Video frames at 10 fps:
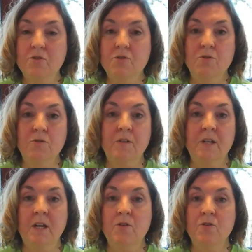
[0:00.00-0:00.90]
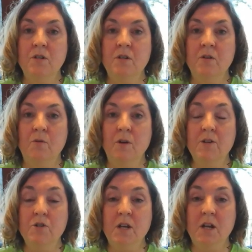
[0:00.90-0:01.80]
certification or
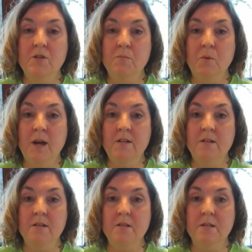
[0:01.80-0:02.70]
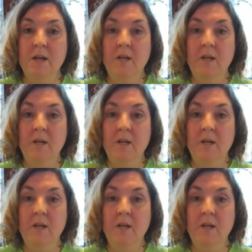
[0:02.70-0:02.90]
education practices,